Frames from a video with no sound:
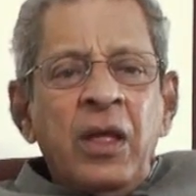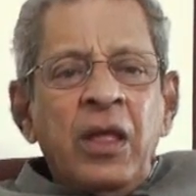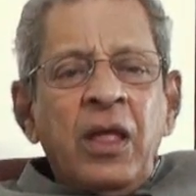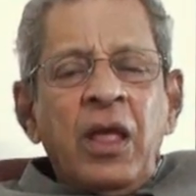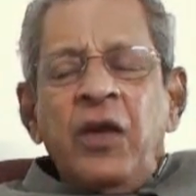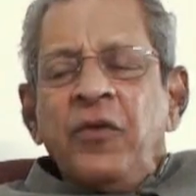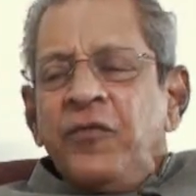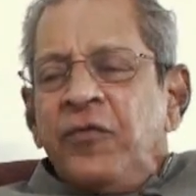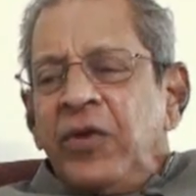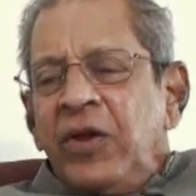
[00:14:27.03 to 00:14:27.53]

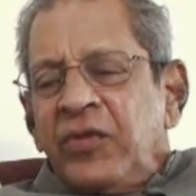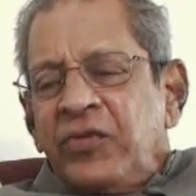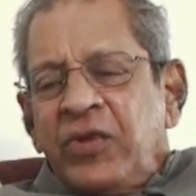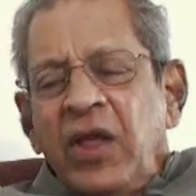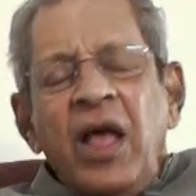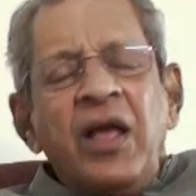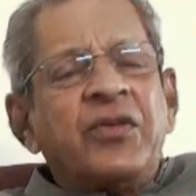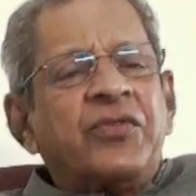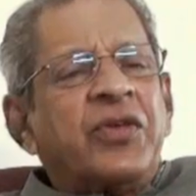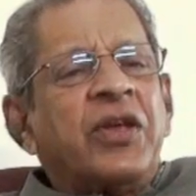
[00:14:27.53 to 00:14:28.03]
Every
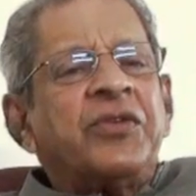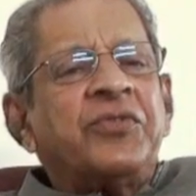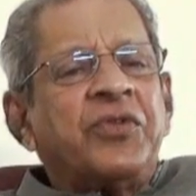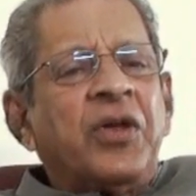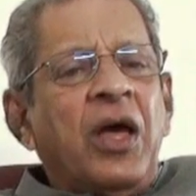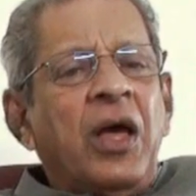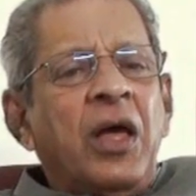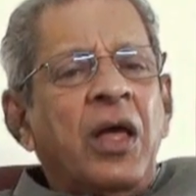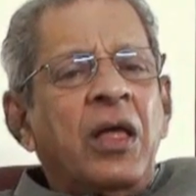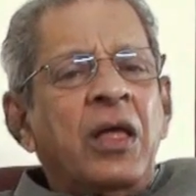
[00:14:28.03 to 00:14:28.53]
Sai
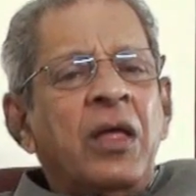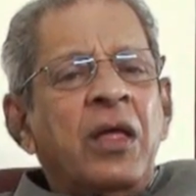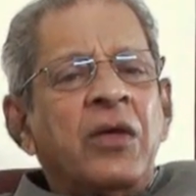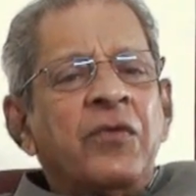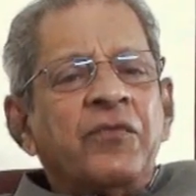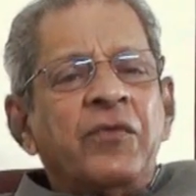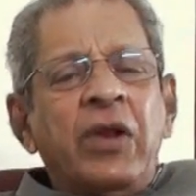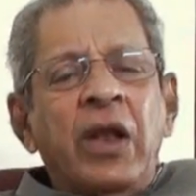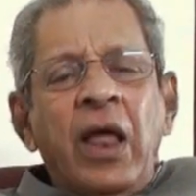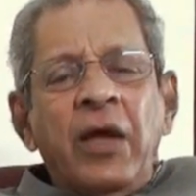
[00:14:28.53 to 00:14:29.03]
center
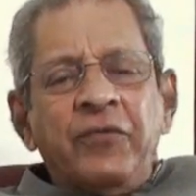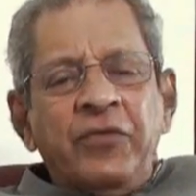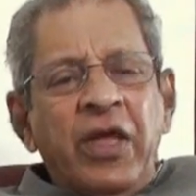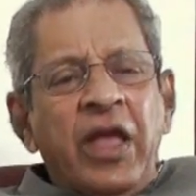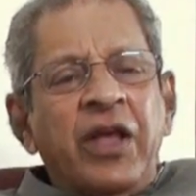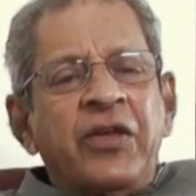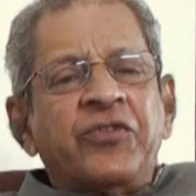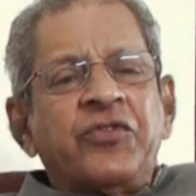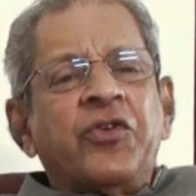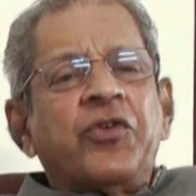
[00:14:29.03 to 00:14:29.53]
will have
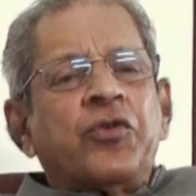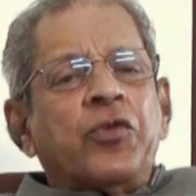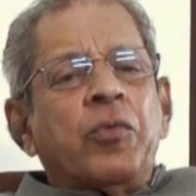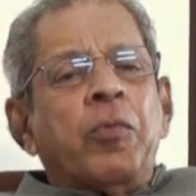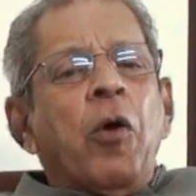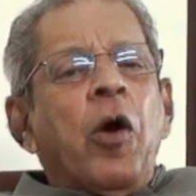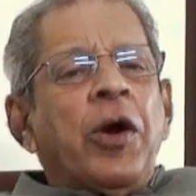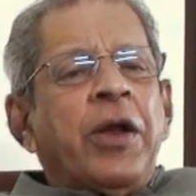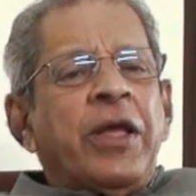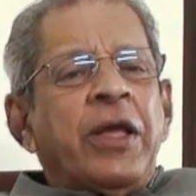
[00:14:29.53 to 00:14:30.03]
executive
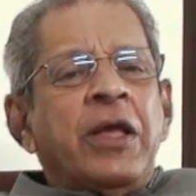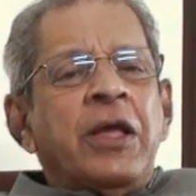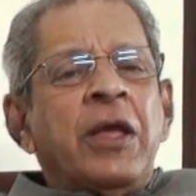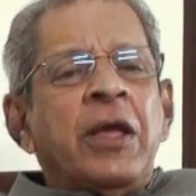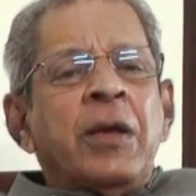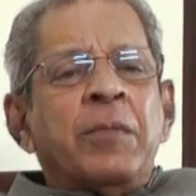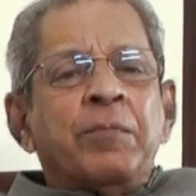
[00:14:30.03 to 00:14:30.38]
body